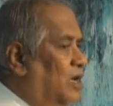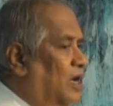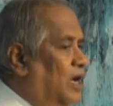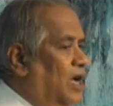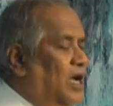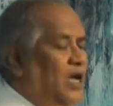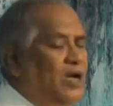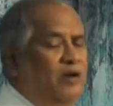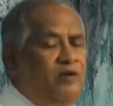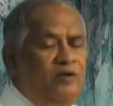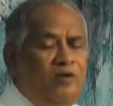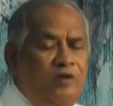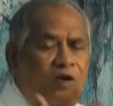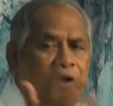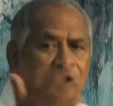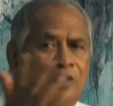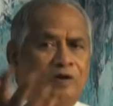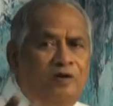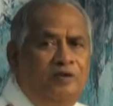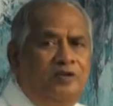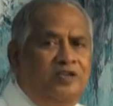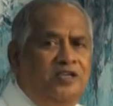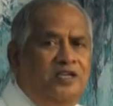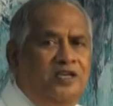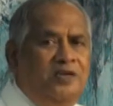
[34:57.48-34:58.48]
I have
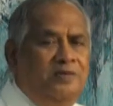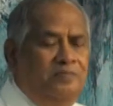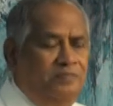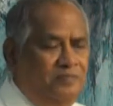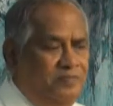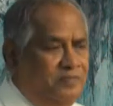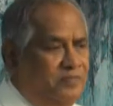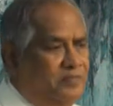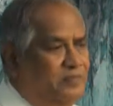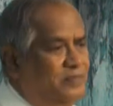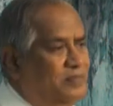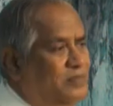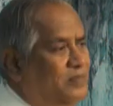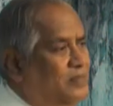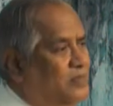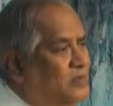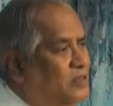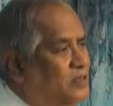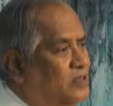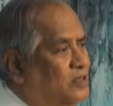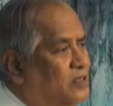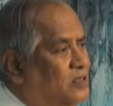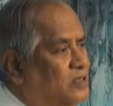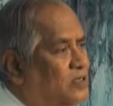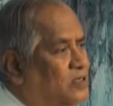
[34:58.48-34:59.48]
wronged him.
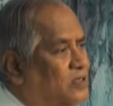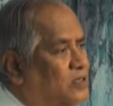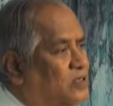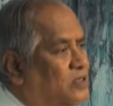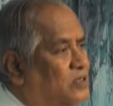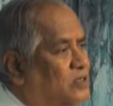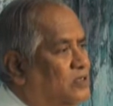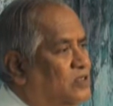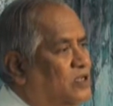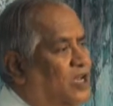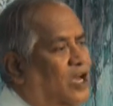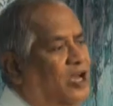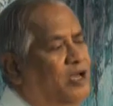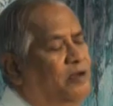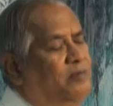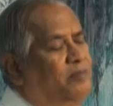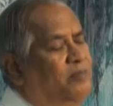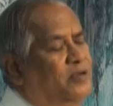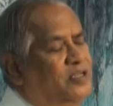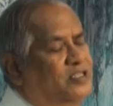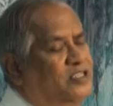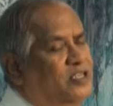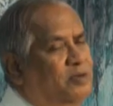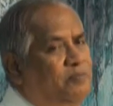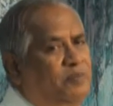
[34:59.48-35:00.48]
So I
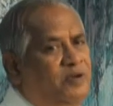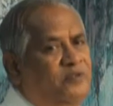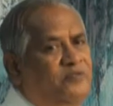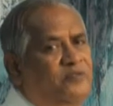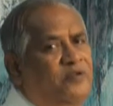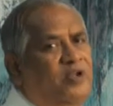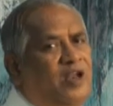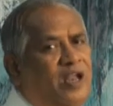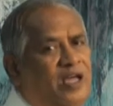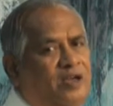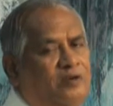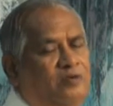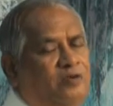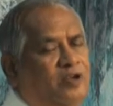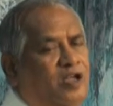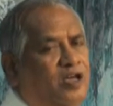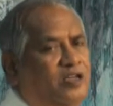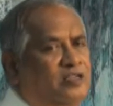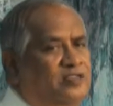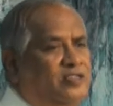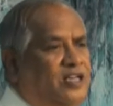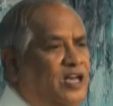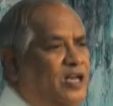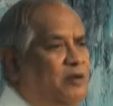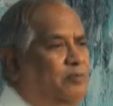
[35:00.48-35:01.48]
must say, before I could
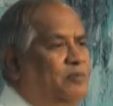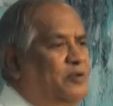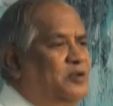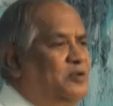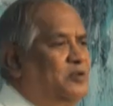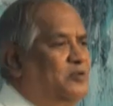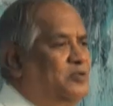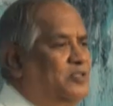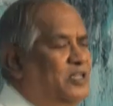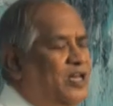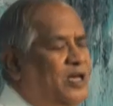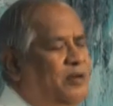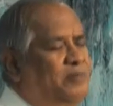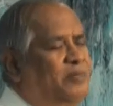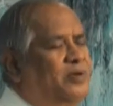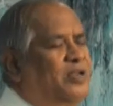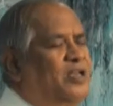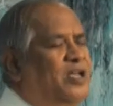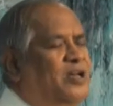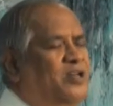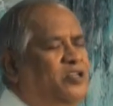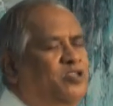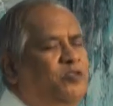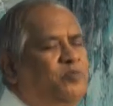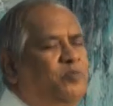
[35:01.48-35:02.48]
ask Simon to
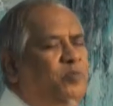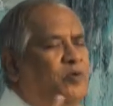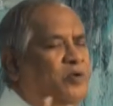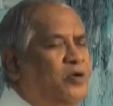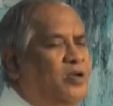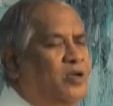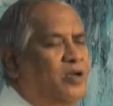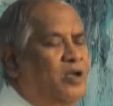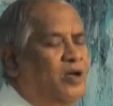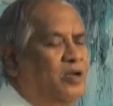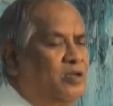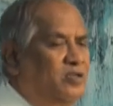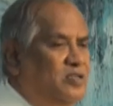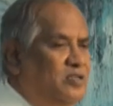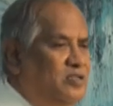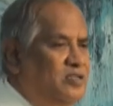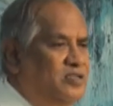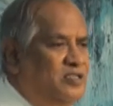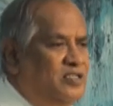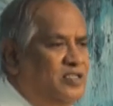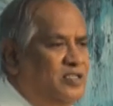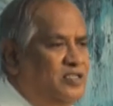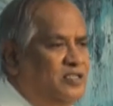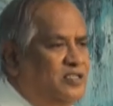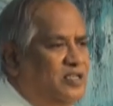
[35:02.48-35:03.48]
Simon, I have spoken all
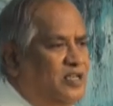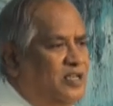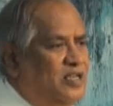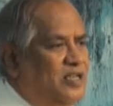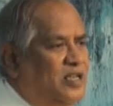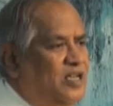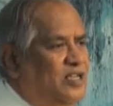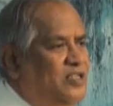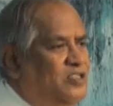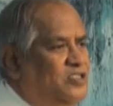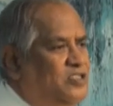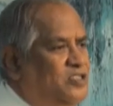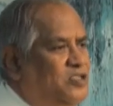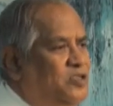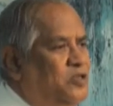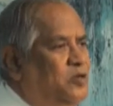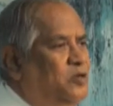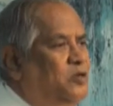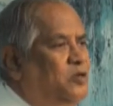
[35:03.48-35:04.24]
these things against